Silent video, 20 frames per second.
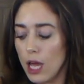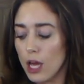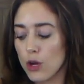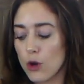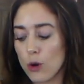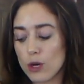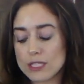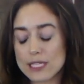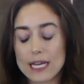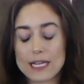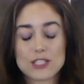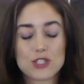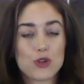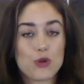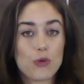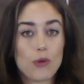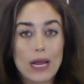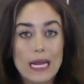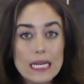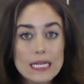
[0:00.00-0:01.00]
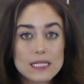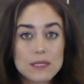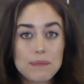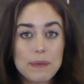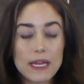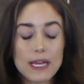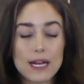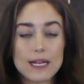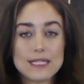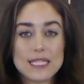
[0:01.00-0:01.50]
COREtec's great
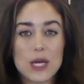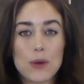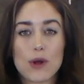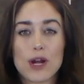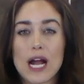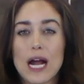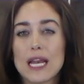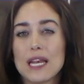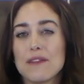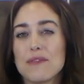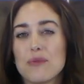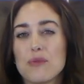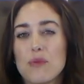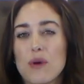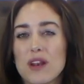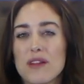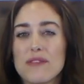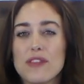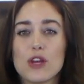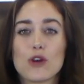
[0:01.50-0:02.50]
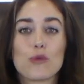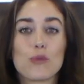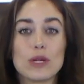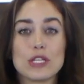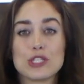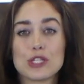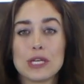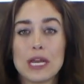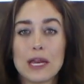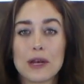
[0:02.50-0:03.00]
because they were kind of one of the
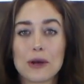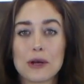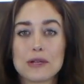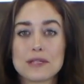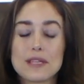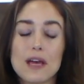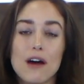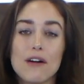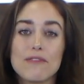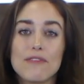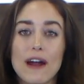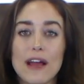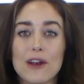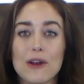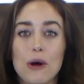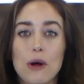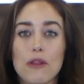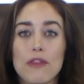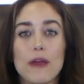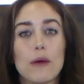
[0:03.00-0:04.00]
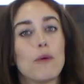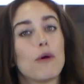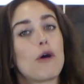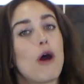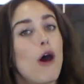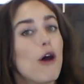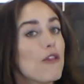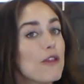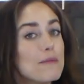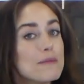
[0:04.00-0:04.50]
originators of vinyl. They will
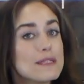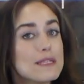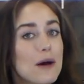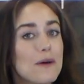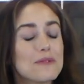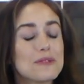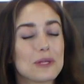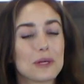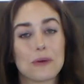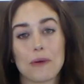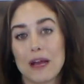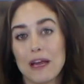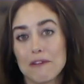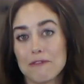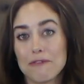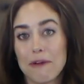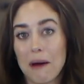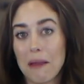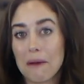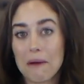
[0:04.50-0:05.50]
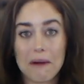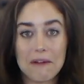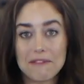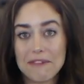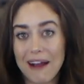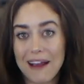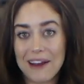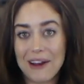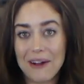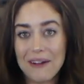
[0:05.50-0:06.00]
call themselves the grandfather of
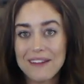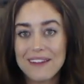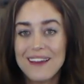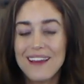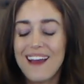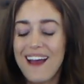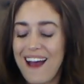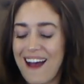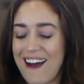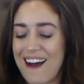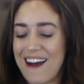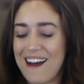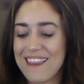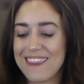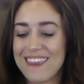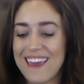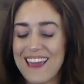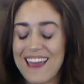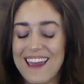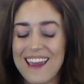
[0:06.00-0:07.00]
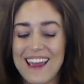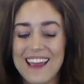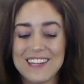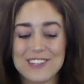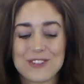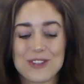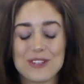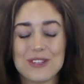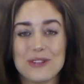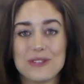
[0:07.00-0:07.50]
vinyl. They
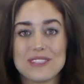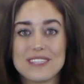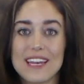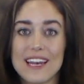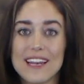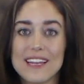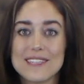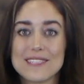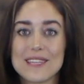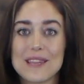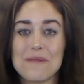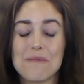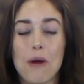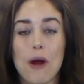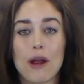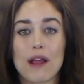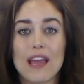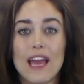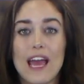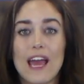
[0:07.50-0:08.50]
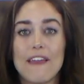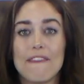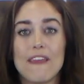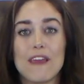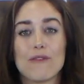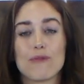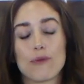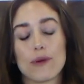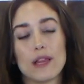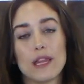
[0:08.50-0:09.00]
introduced it into the market and
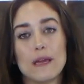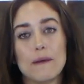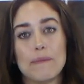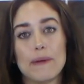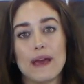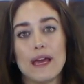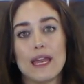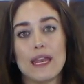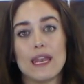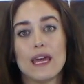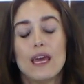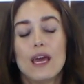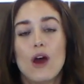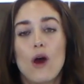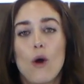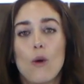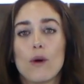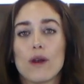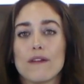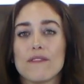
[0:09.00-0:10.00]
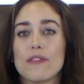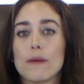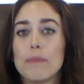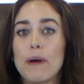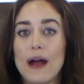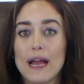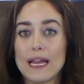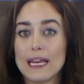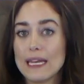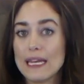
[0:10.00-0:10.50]
they've really been one of the
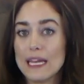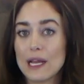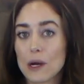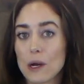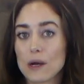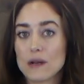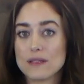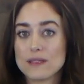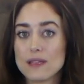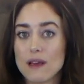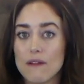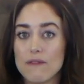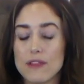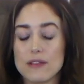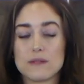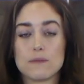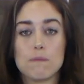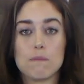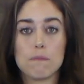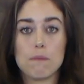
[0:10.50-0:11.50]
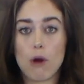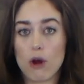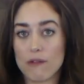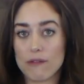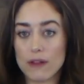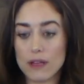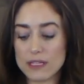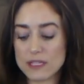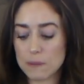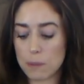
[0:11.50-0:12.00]
pioneers of this
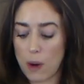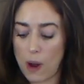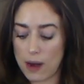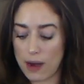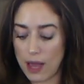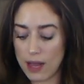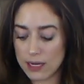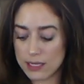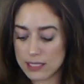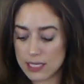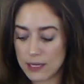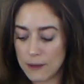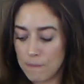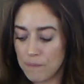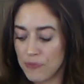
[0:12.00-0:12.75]
marvelous product.